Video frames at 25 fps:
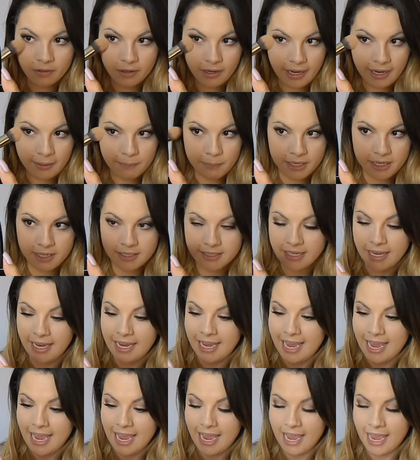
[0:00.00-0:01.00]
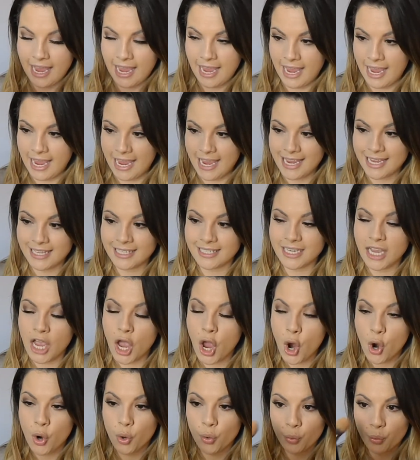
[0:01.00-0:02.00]
Right, because I hate
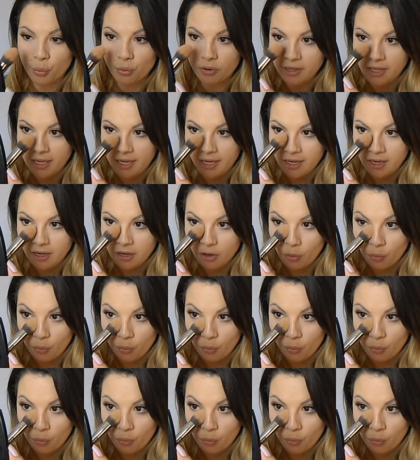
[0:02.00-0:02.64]
like